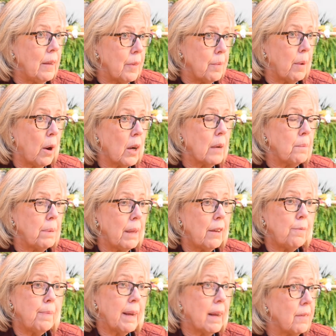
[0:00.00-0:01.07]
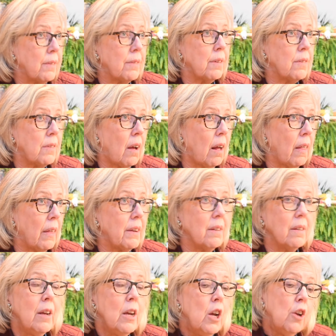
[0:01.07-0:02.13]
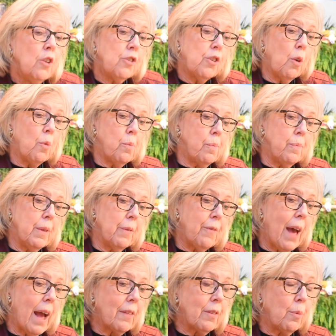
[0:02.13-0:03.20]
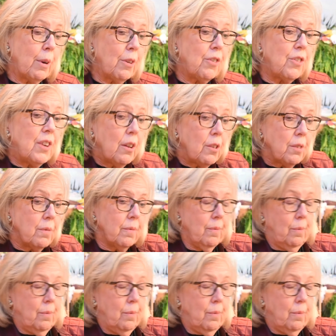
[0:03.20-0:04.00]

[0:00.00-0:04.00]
in the marketplace because it's a solid. So the fact that we're still,